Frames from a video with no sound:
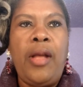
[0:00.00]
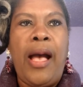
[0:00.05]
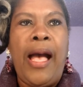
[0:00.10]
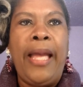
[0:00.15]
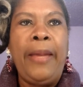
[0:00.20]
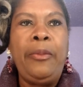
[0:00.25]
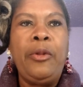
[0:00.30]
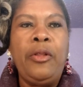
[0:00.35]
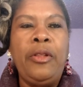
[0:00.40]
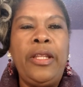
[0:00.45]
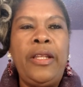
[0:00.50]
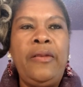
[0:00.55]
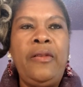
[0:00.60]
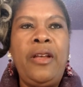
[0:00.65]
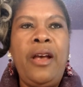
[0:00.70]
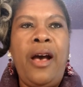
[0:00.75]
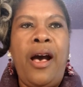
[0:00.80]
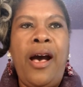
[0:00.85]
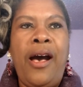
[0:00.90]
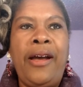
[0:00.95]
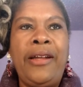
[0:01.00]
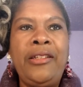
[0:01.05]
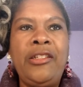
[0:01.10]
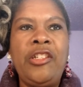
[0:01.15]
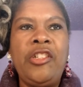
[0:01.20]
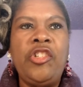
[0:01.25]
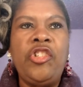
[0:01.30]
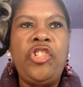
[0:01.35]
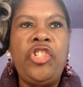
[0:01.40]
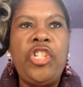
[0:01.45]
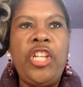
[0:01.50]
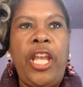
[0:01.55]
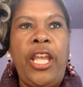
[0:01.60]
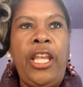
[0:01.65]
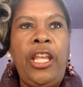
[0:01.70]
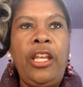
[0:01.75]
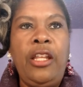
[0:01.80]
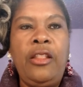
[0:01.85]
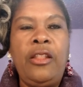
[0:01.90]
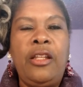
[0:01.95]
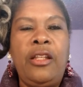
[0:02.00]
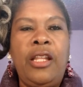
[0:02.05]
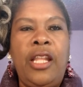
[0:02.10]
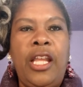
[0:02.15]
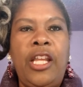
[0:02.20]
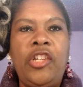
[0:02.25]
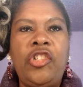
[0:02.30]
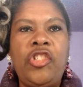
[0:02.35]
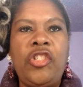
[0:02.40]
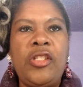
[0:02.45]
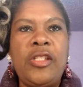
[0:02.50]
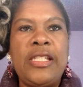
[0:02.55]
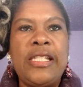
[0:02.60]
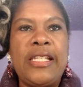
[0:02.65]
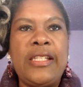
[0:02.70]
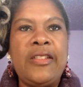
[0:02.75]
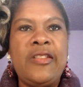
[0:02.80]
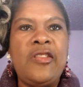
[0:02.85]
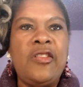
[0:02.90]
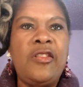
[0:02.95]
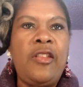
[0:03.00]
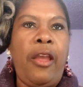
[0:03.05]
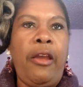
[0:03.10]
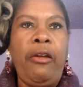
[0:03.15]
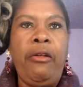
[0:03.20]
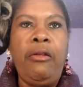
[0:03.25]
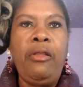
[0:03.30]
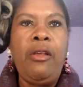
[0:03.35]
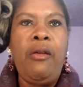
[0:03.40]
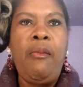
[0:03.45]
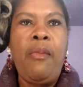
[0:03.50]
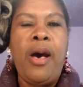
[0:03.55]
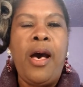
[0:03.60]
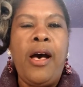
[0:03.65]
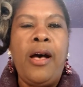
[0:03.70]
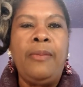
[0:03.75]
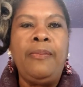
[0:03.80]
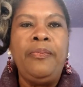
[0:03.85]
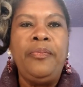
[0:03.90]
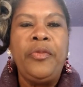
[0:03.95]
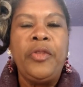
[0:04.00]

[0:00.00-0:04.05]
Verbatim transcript: I believe God is shaking the nations and stirring them up,